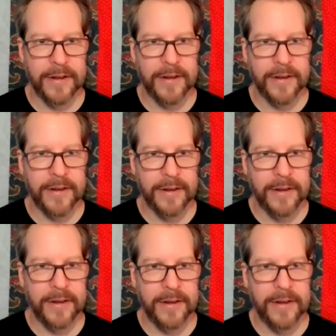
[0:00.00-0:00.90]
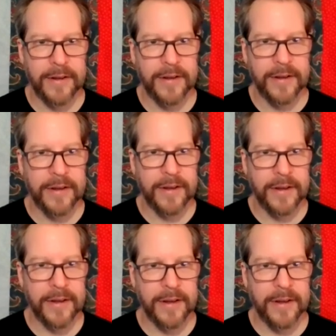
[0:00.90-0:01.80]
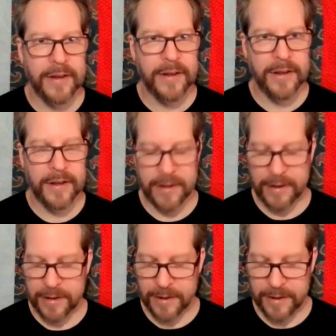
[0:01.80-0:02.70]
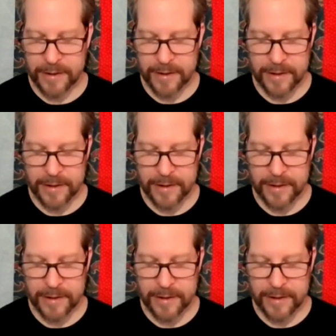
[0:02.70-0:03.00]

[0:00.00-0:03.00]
This person isn't speaking.